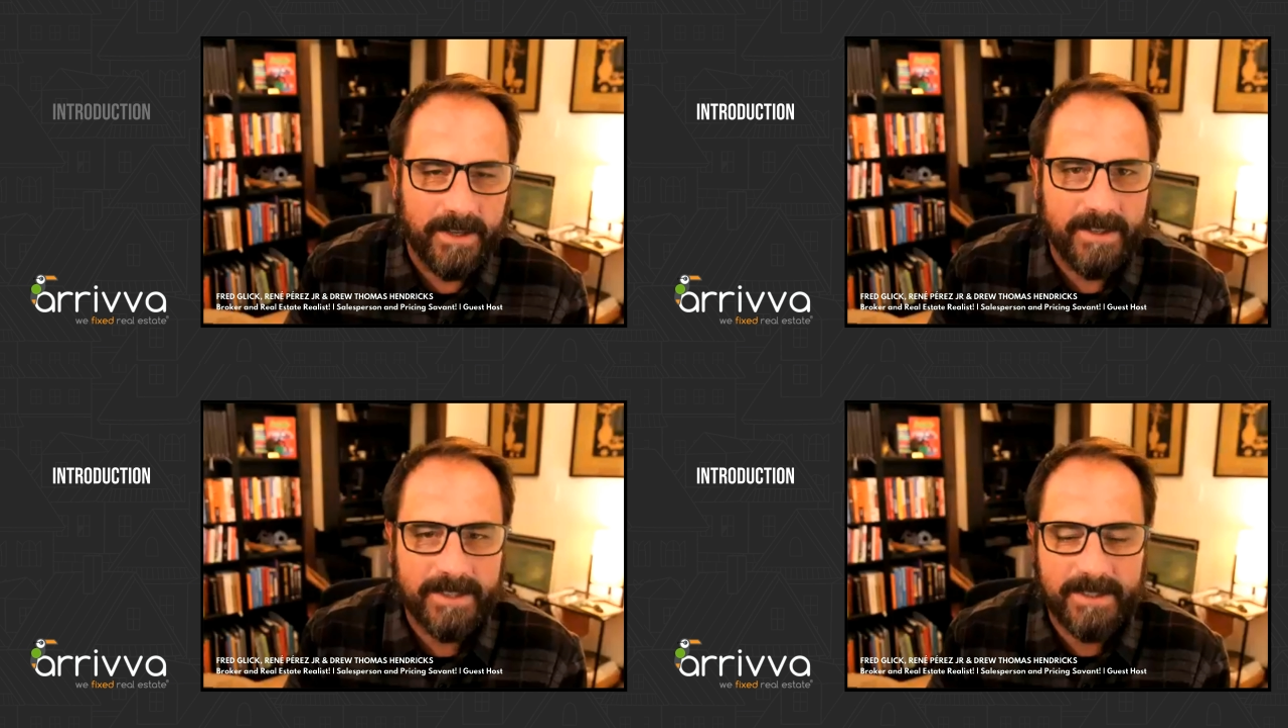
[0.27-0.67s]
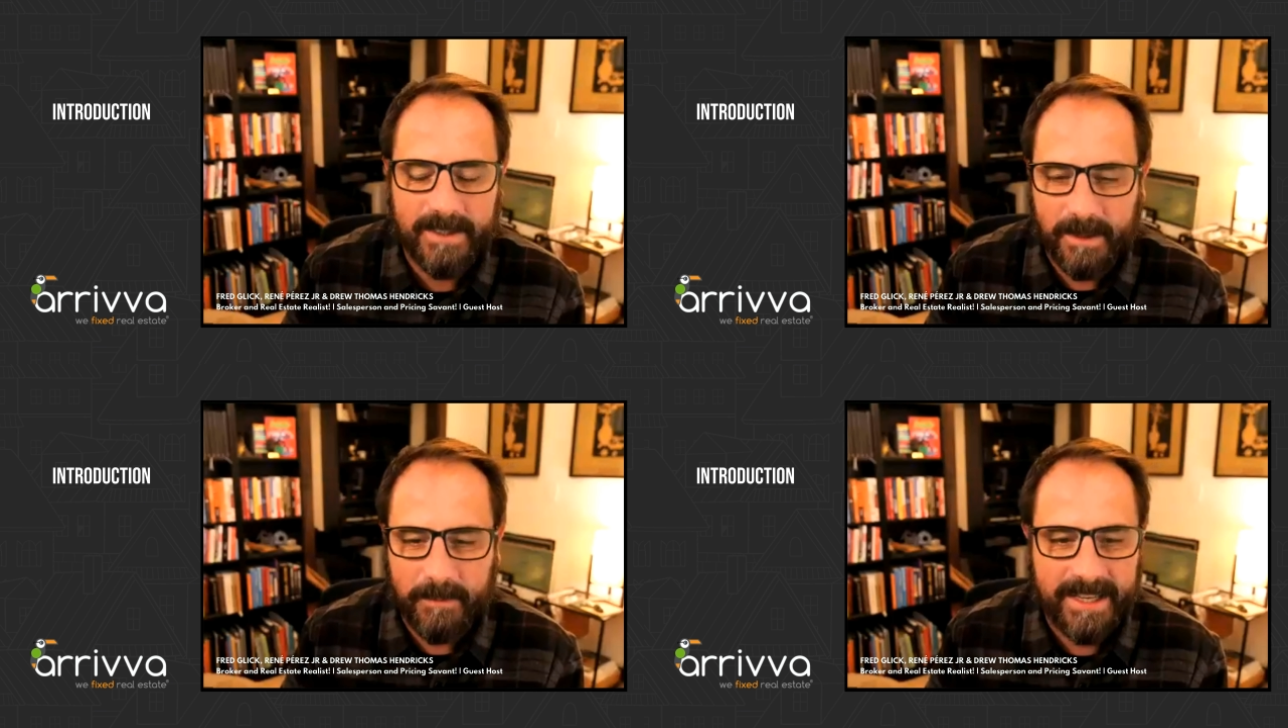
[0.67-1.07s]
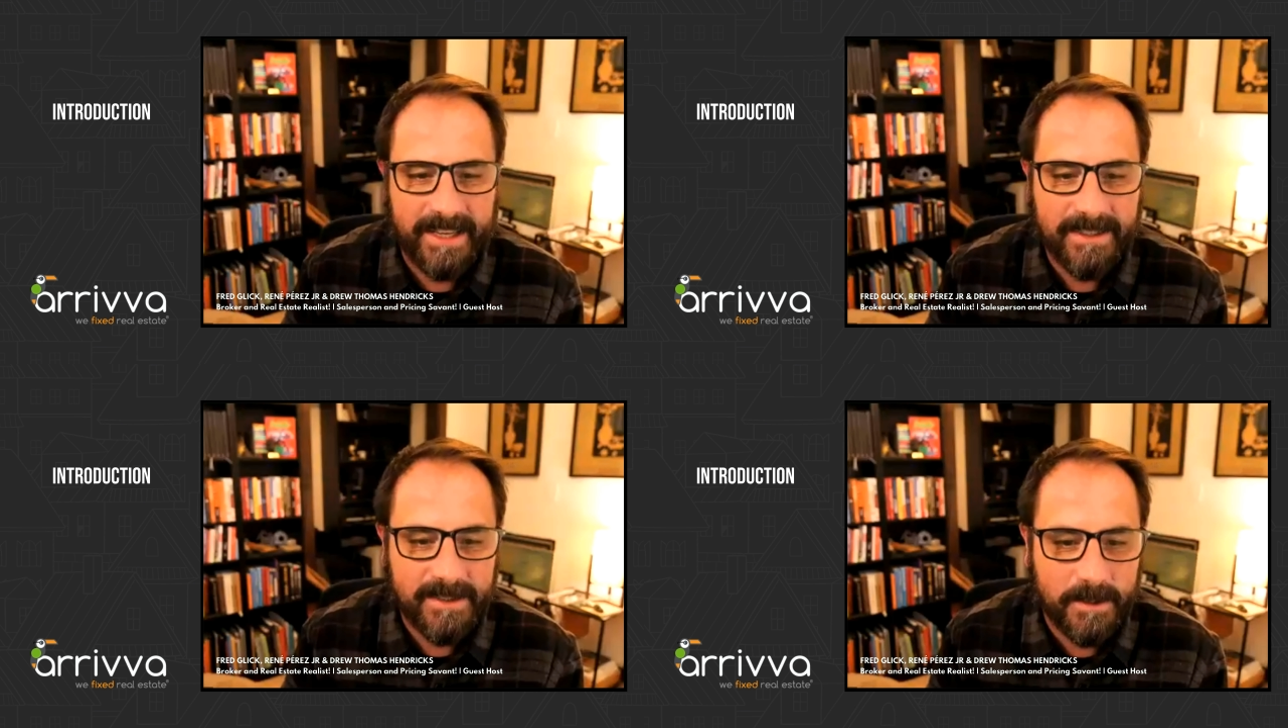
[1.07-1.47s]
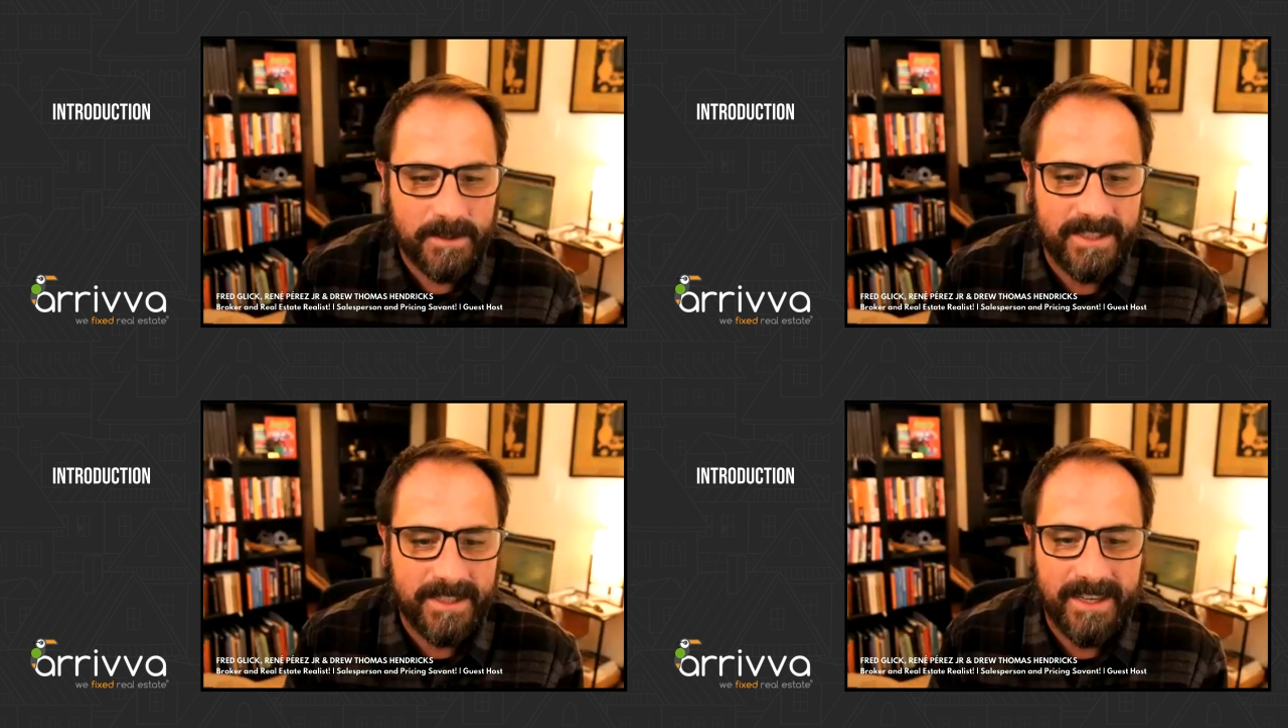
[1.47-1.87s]
Hendricks here. I'm the guest host
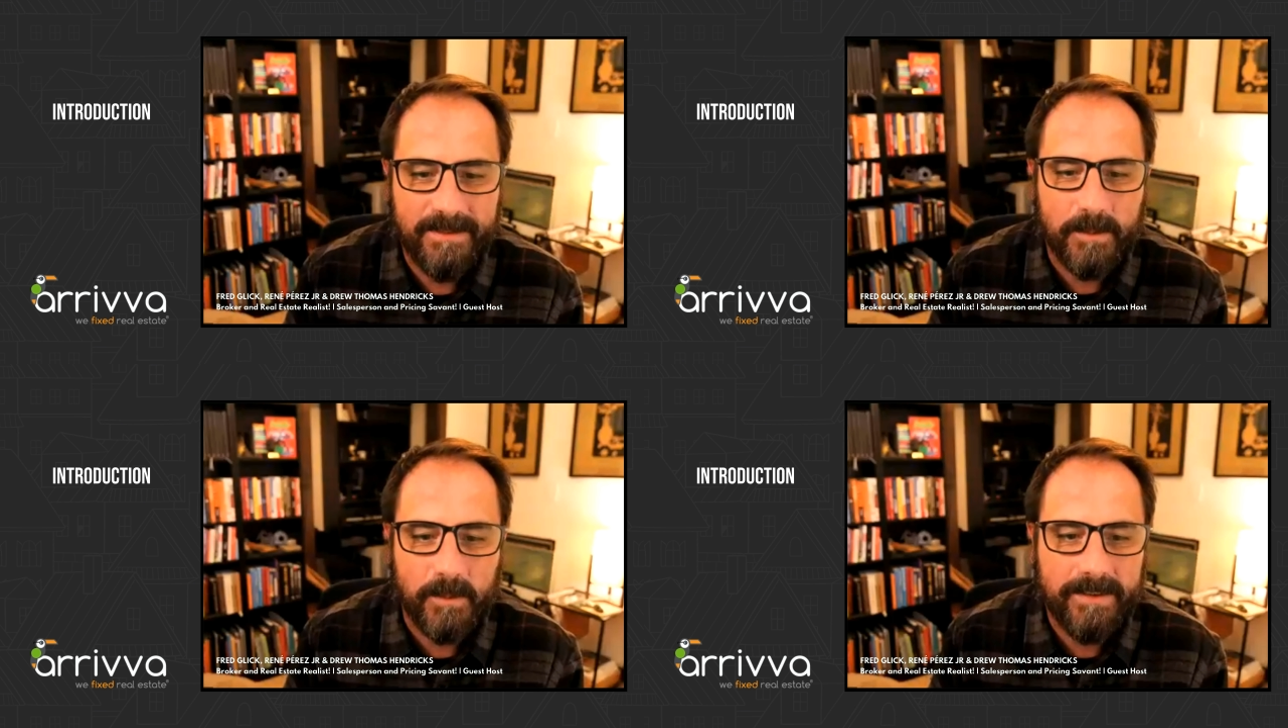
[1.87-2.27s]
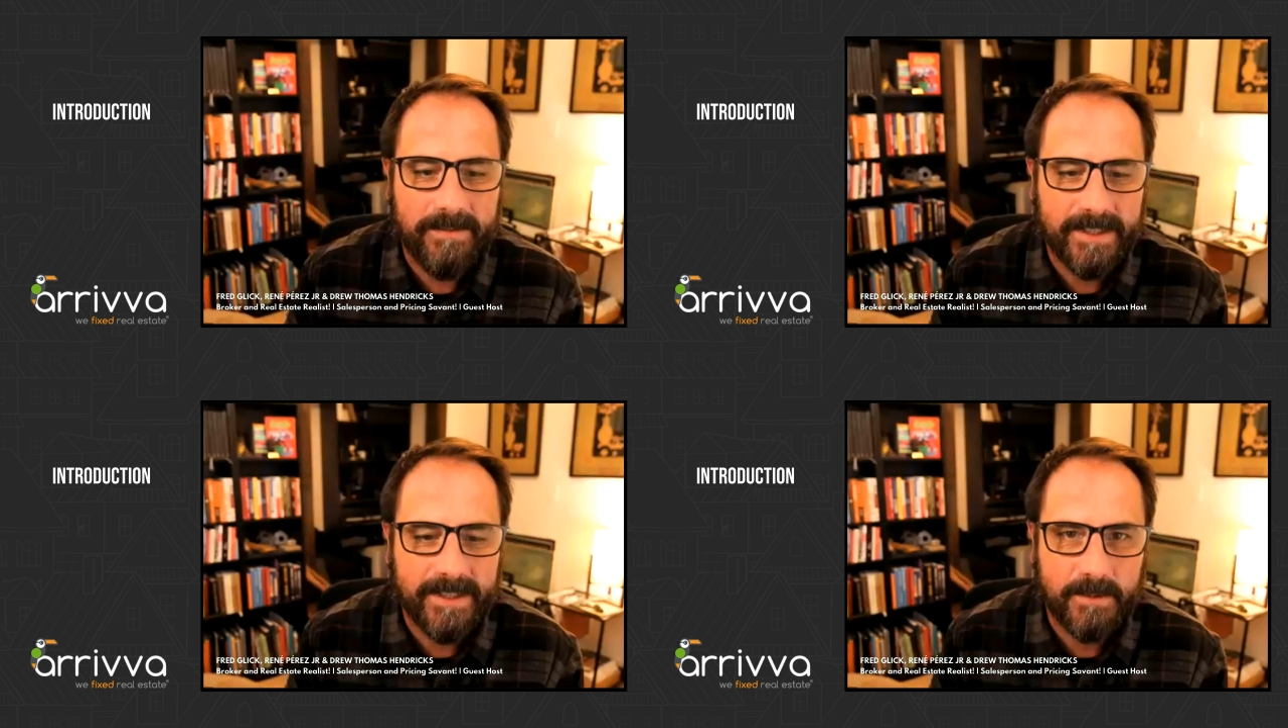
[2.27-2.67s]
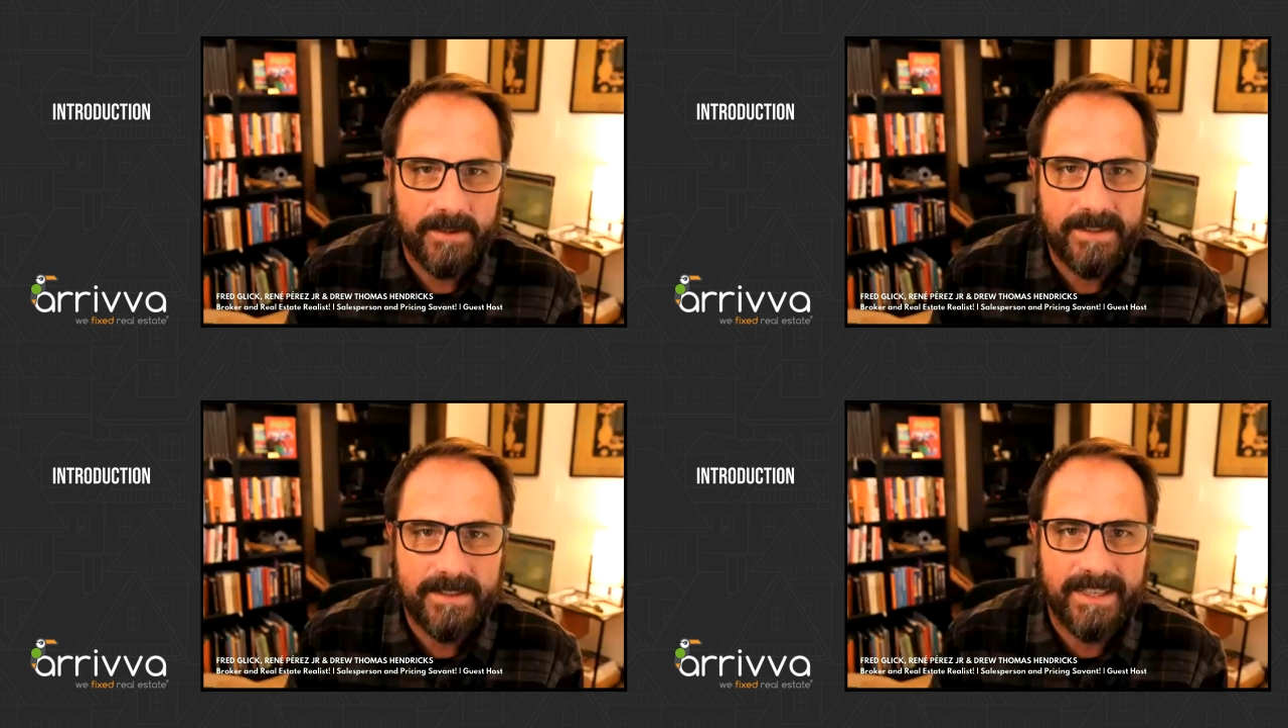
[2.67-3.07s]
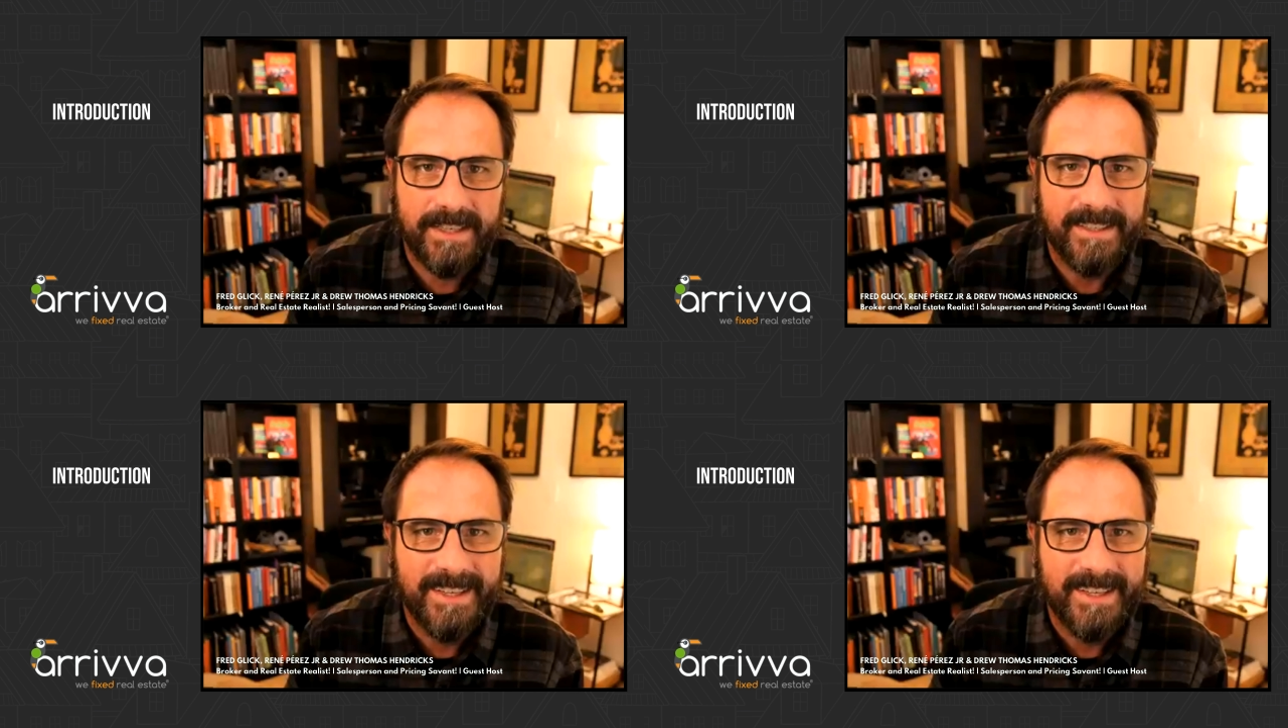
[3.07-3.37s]
today for We Fixed Real Estate.